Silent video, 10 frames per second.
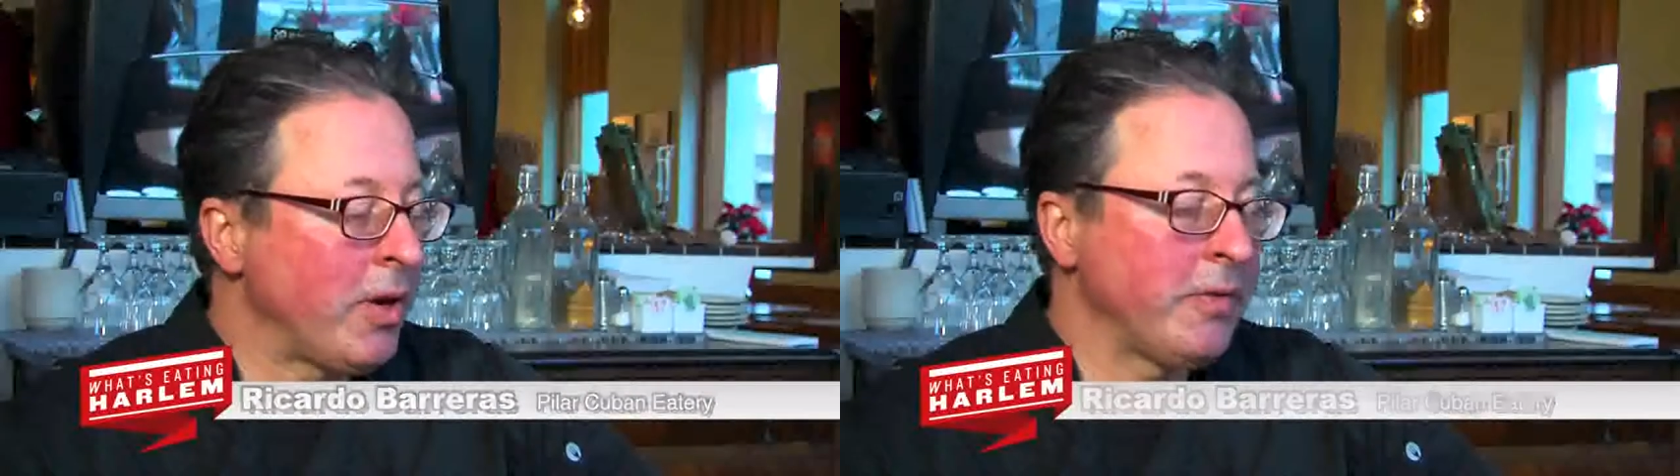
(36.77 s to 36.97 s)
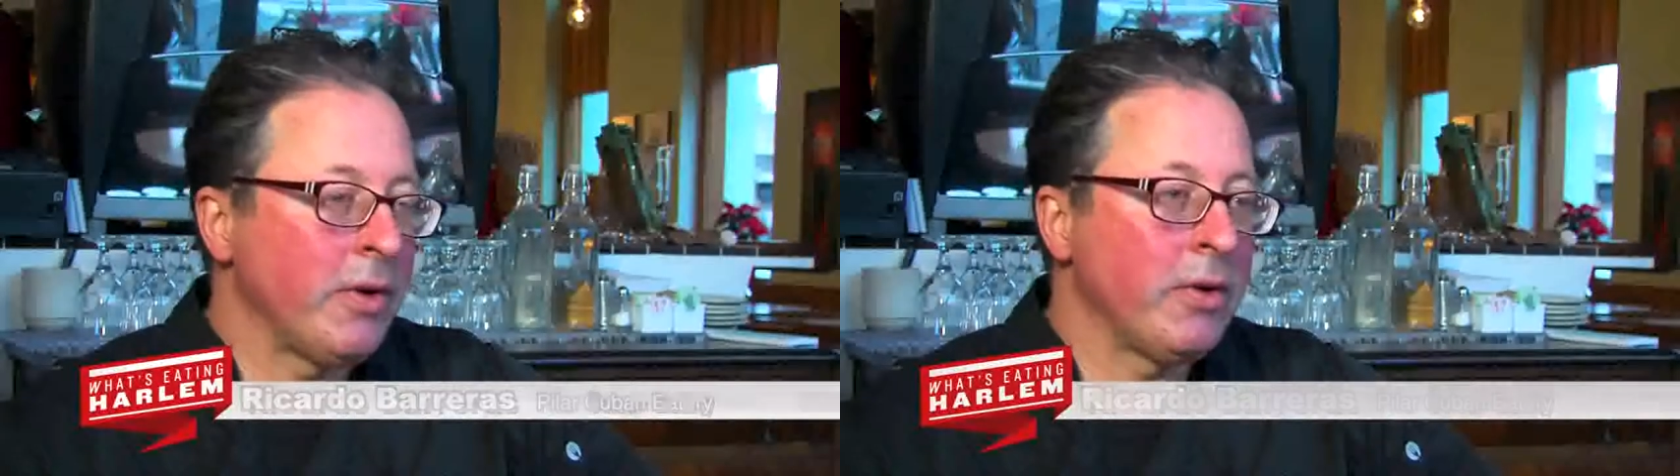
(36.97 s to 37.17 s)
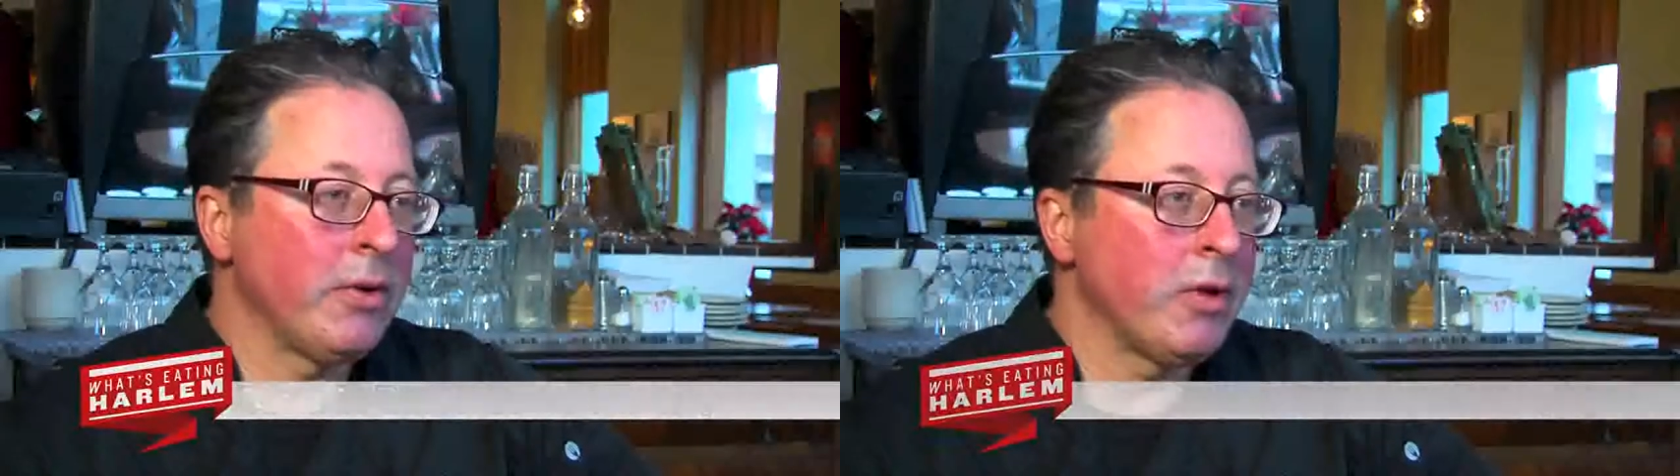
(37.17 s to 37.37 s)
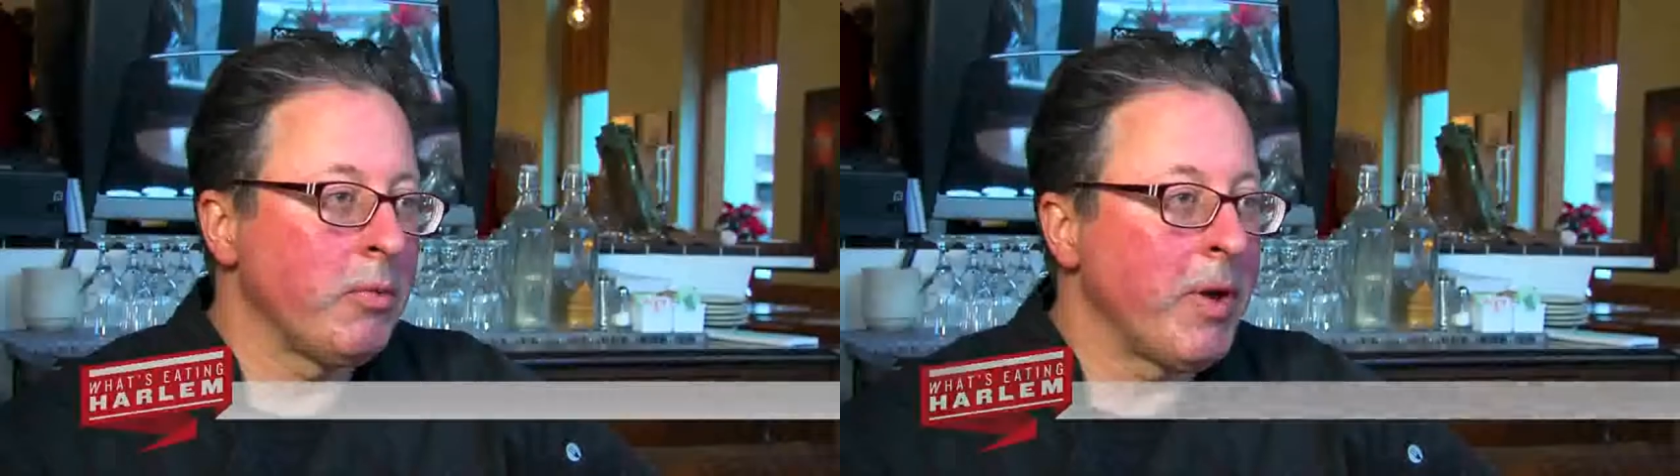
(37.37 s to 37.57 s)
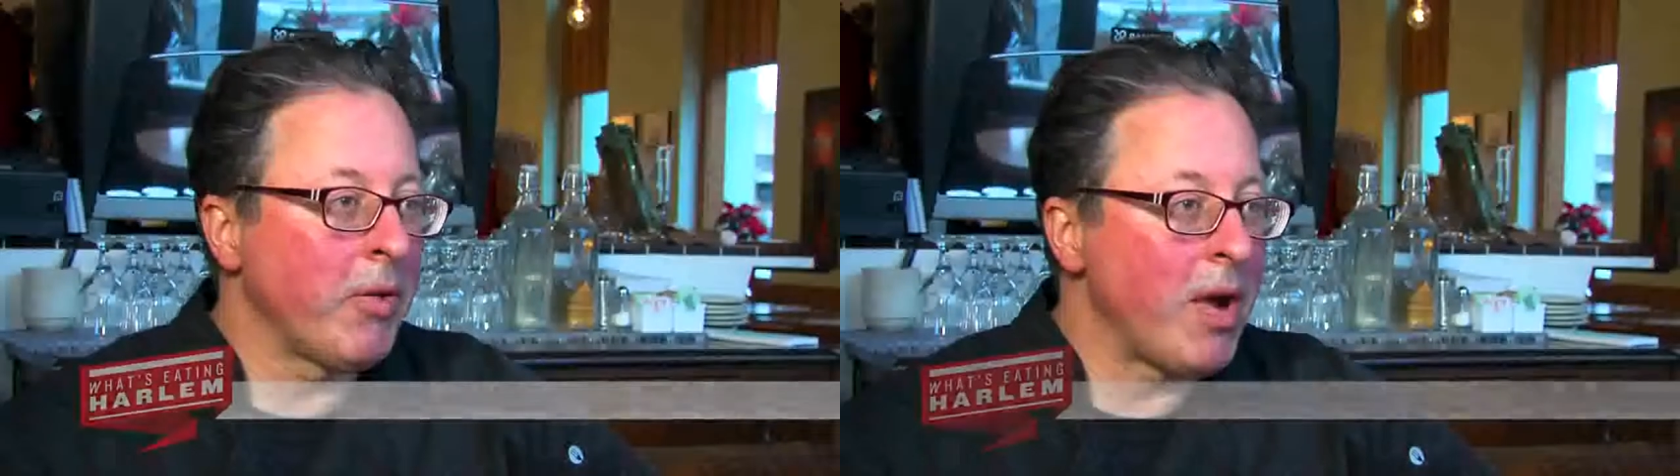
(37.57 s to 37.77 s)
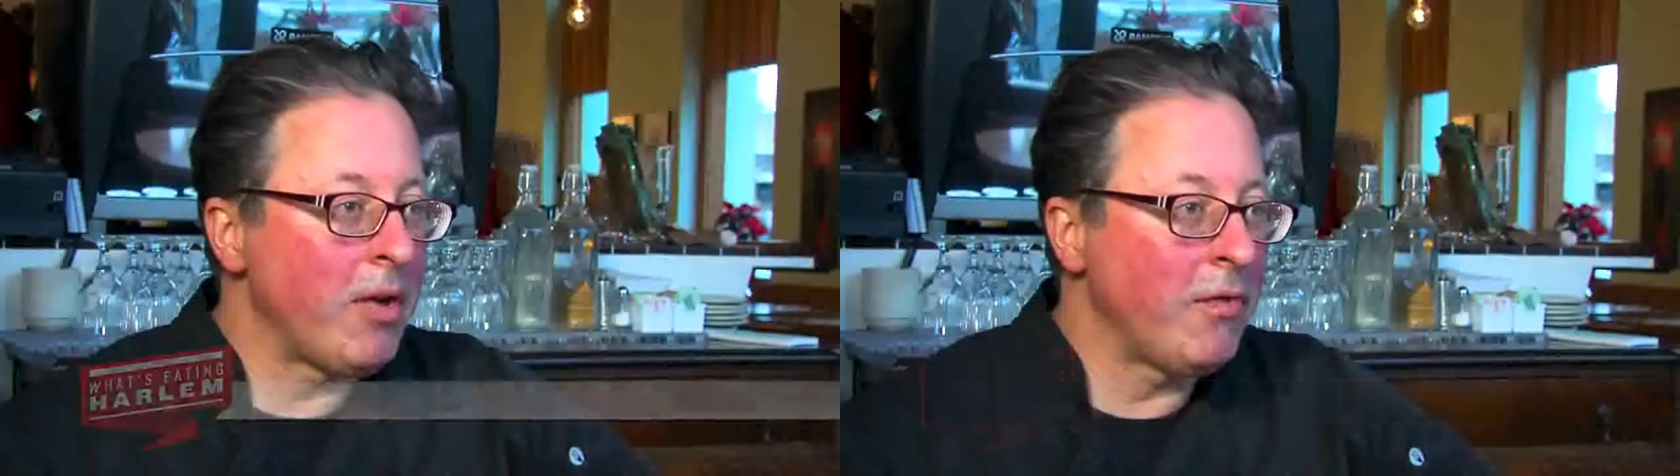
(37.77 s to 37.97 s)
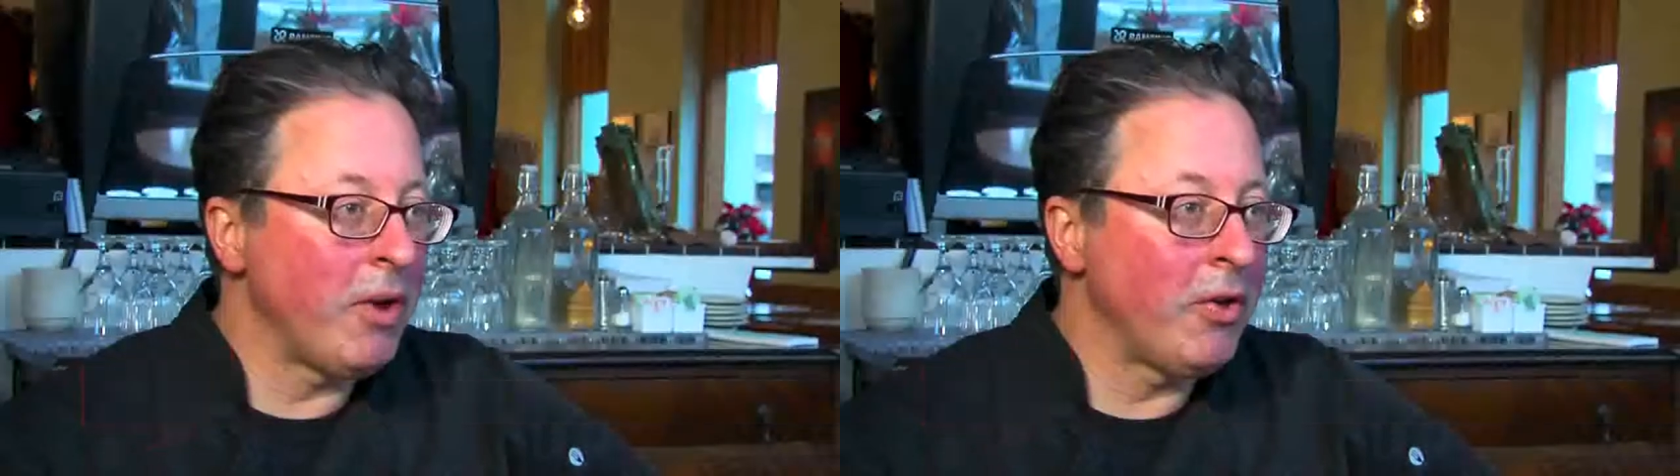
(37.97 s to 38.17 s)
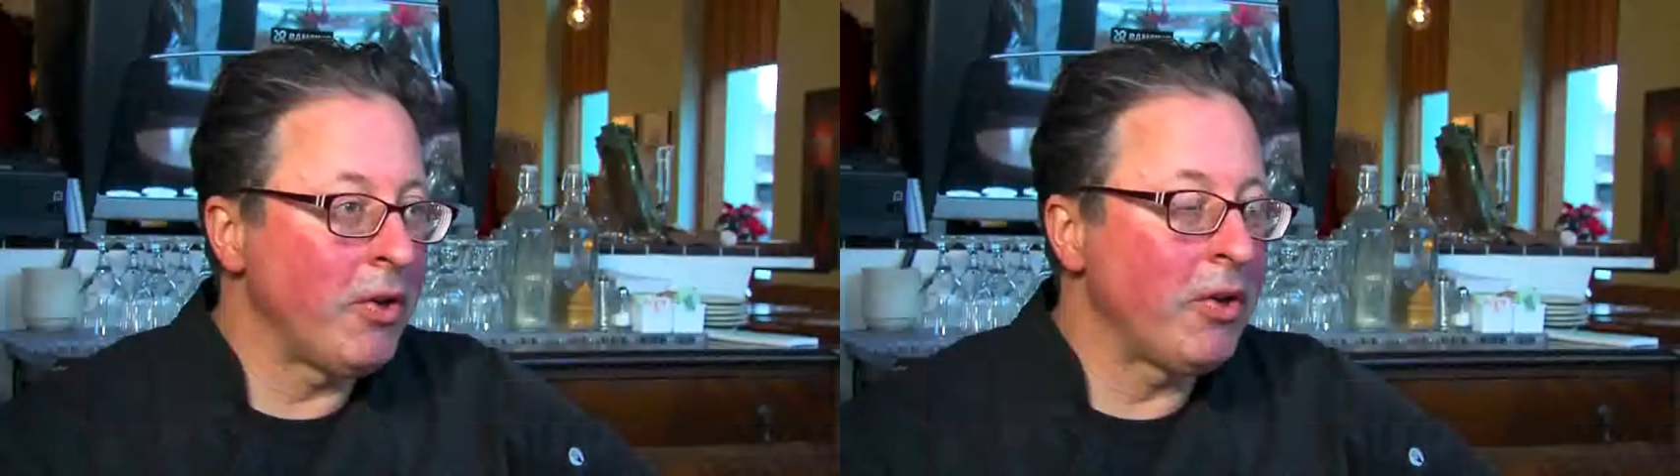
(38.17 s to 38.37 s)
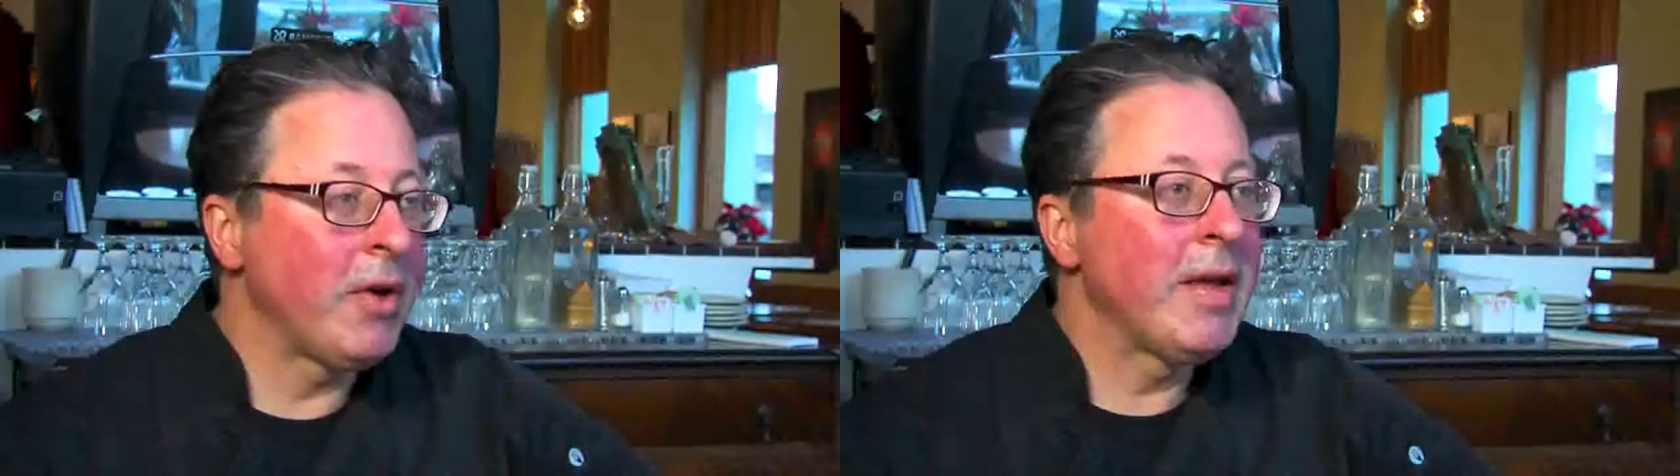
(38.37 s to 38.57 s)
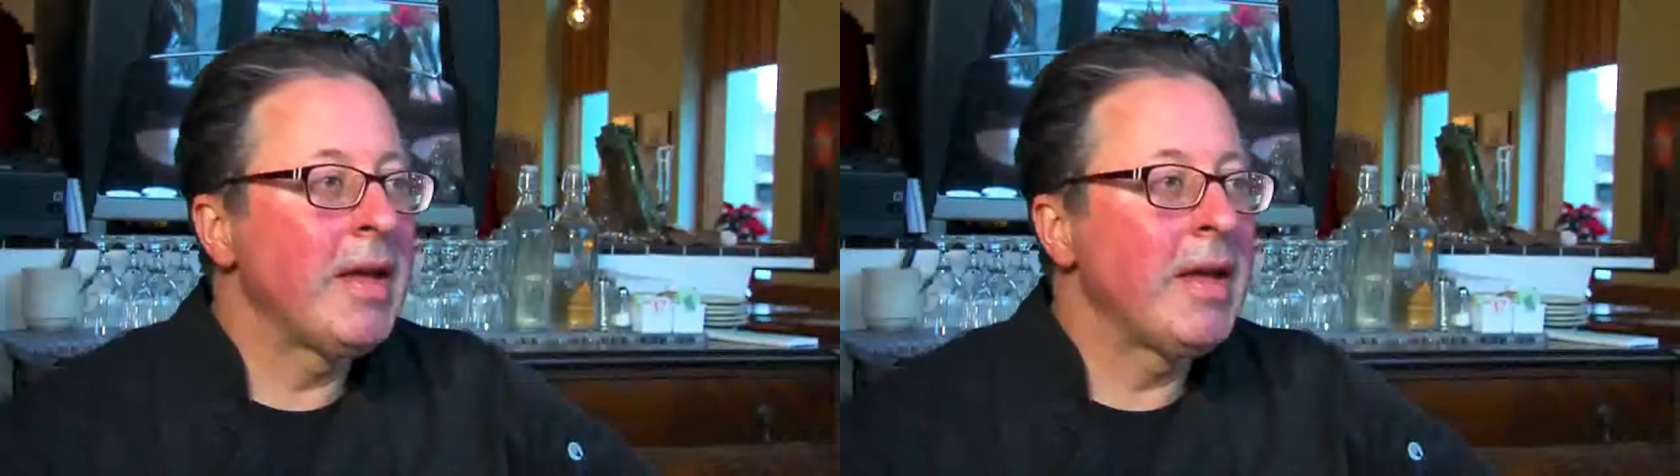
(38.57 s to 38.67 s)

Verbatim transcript: I started cooking with my grandfather,